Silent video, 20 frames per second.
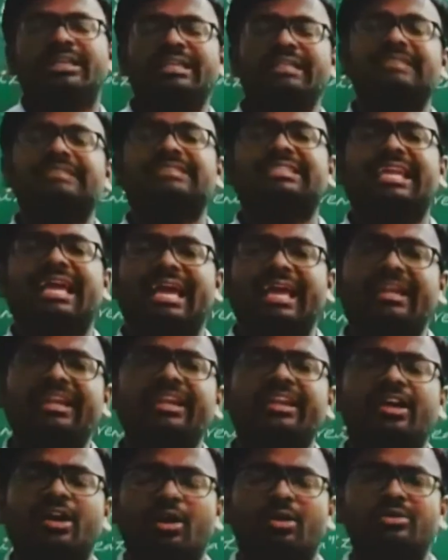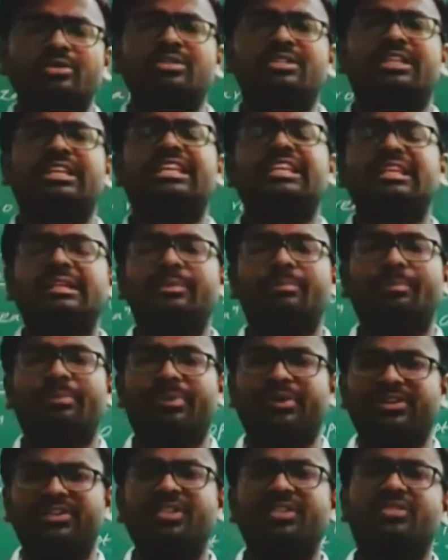is carried out
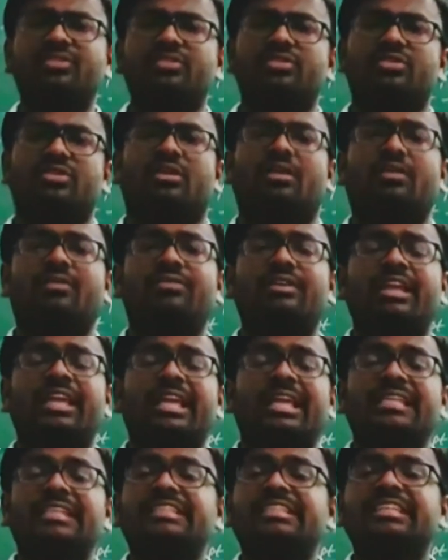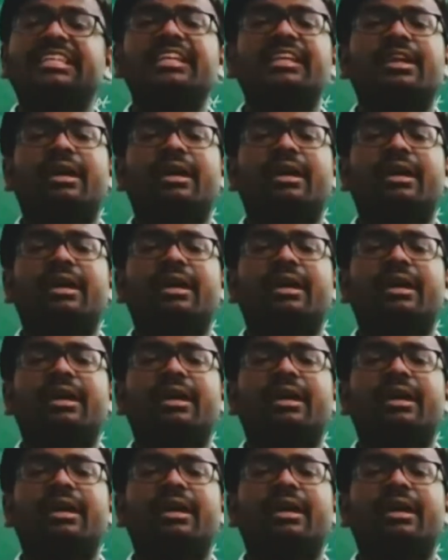in presence of zinc